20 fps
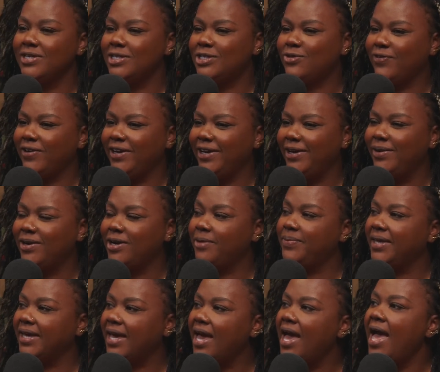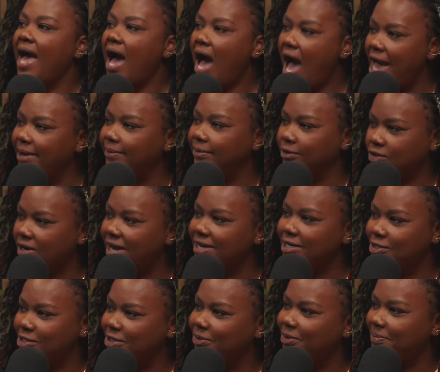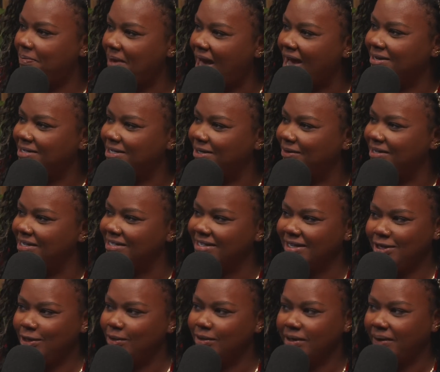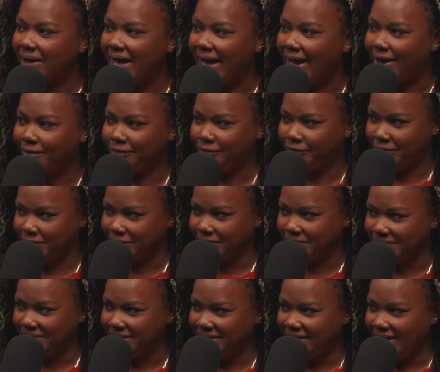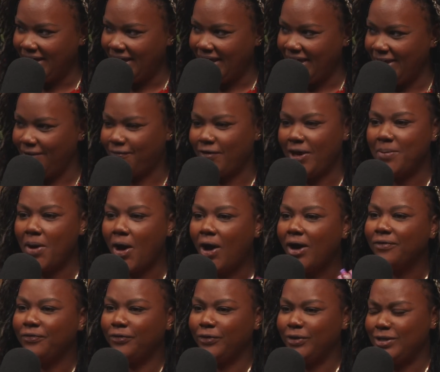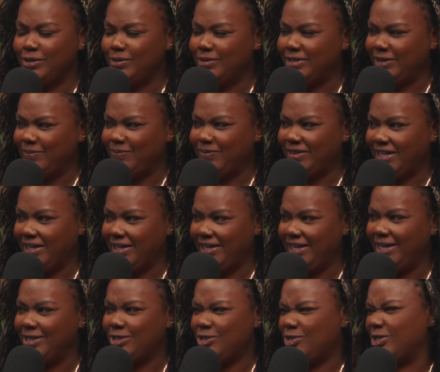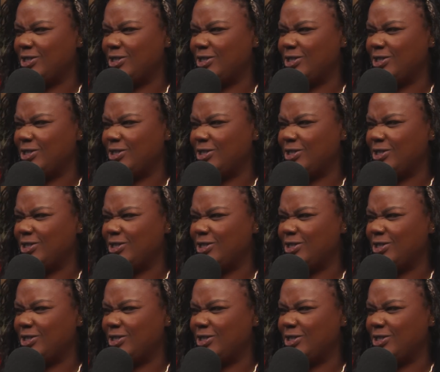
this for you. And I'll be like, I will try to do it back to you. And he's like, you don't have to. If I'm offering you something, it's